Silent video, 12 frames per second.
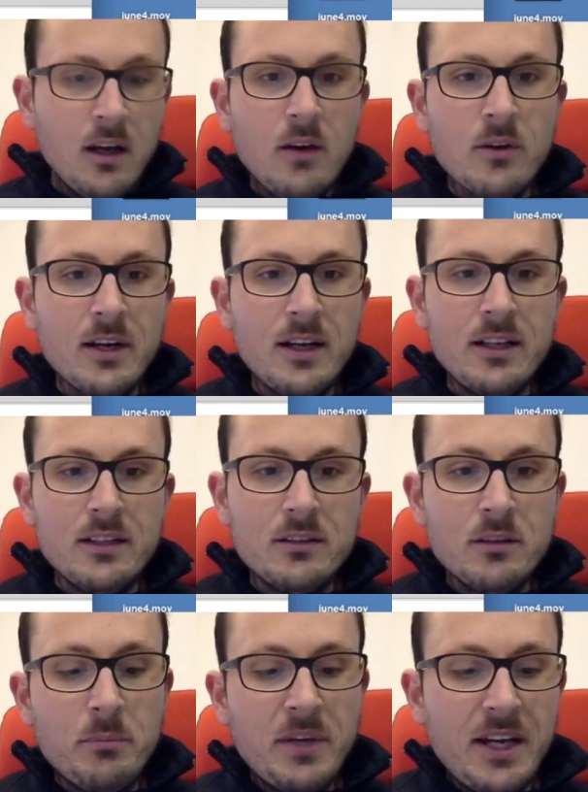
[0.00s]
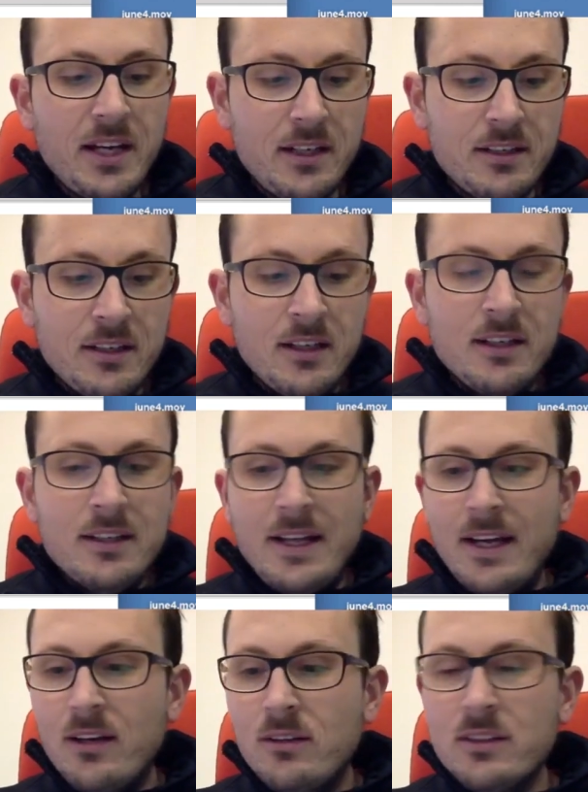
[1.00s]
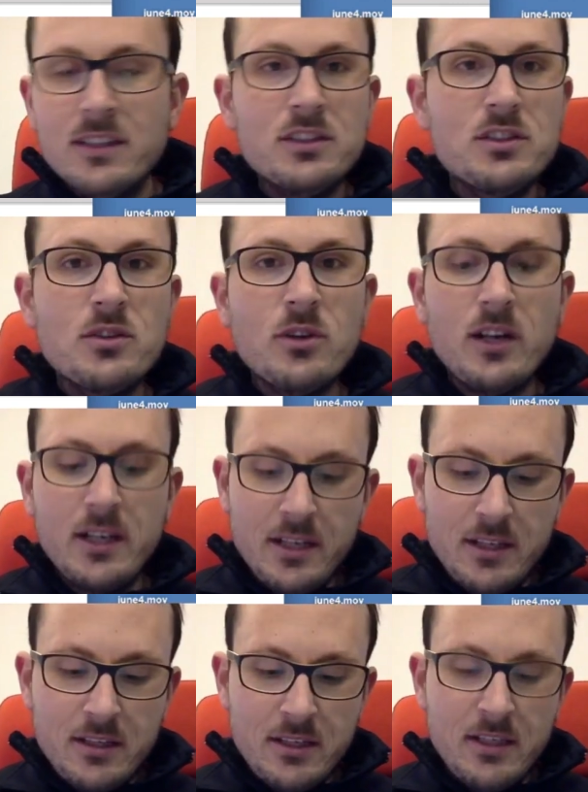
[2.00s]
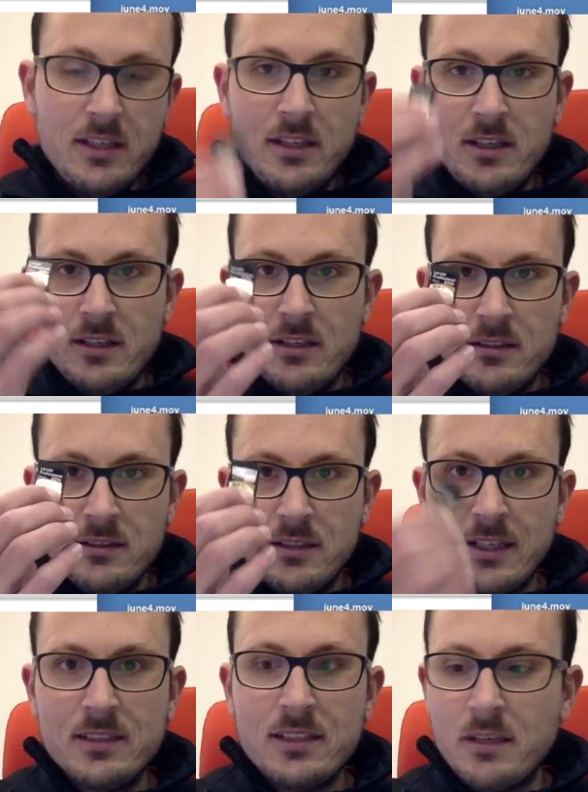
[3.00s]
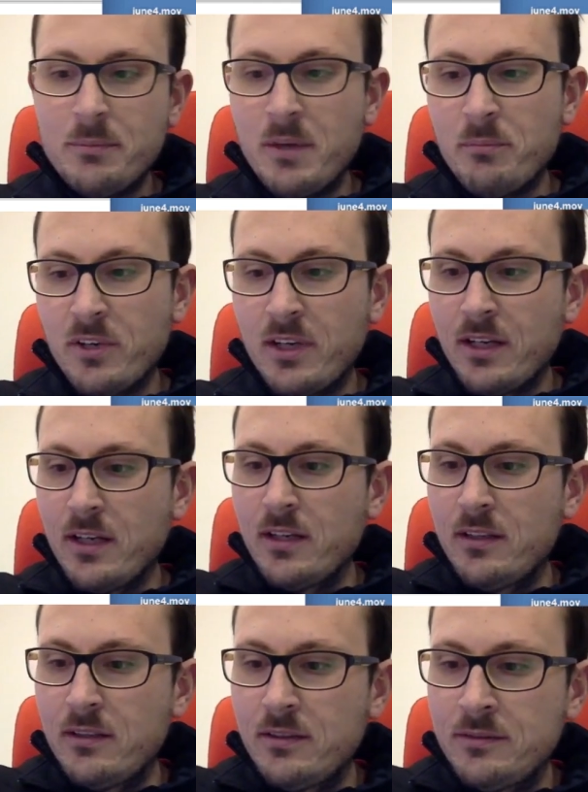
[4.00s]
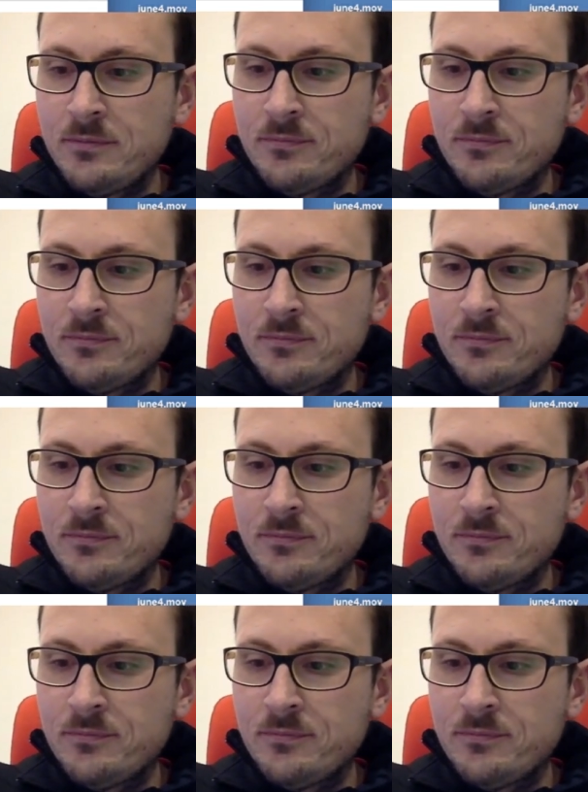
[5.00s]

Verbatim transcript: Okay, not bad. Now let's try the Lexar memory card.